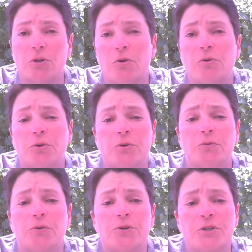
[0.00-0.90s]
at local
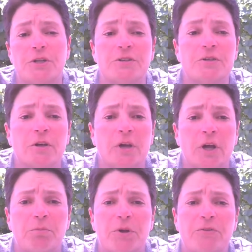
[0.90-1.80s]
universities,
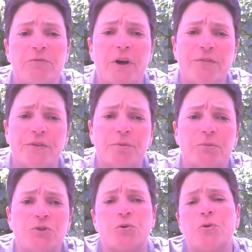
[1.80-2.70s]
but it felt that the
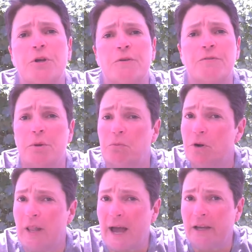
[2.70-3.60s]
majority of them
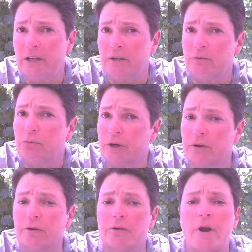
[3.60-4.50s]
were lacking in
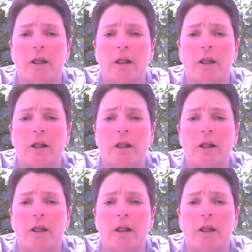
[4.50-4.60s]
rigor and